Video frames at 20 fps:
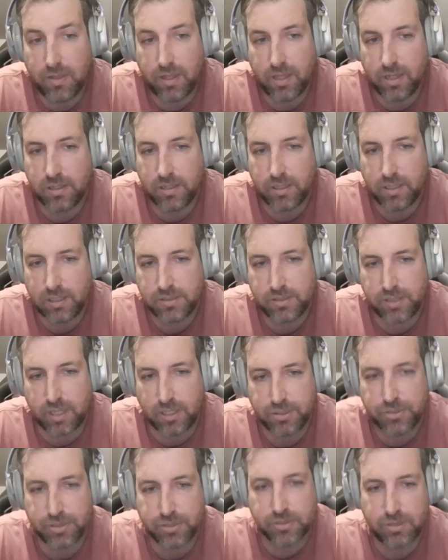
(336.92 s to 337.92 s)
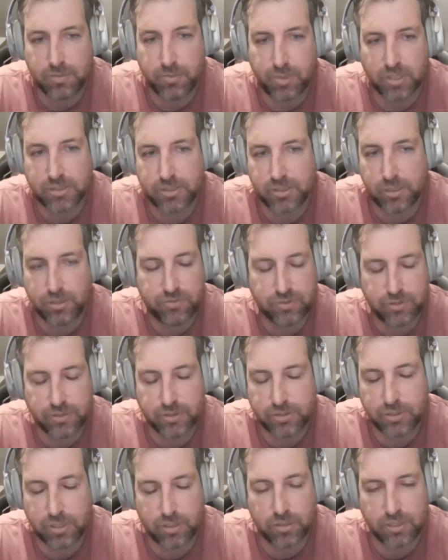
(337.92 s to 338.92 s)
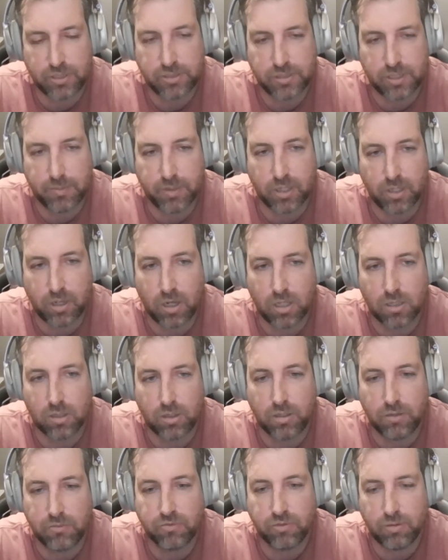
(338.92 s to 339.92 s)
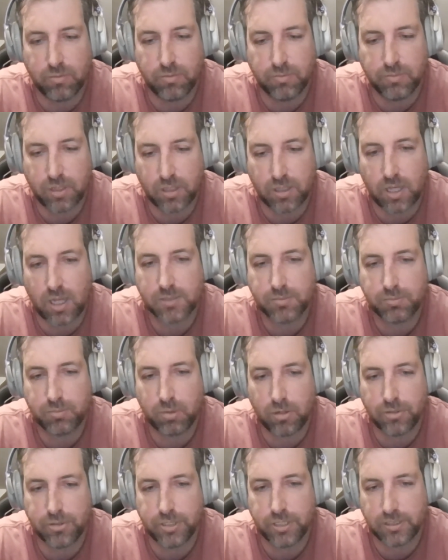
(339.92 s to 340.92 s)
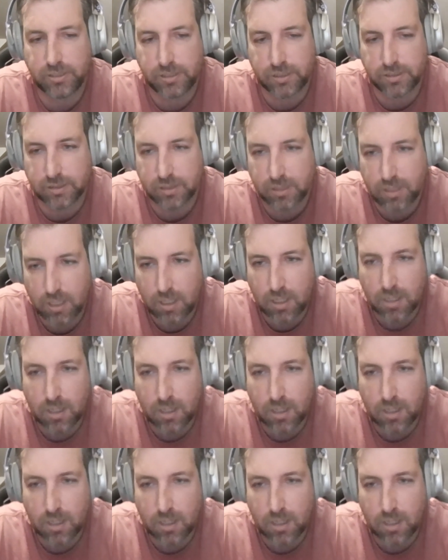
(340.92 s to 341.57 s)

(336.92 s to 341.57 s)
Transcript: And then an extension to myself, and certainly something I learned from the Life project, is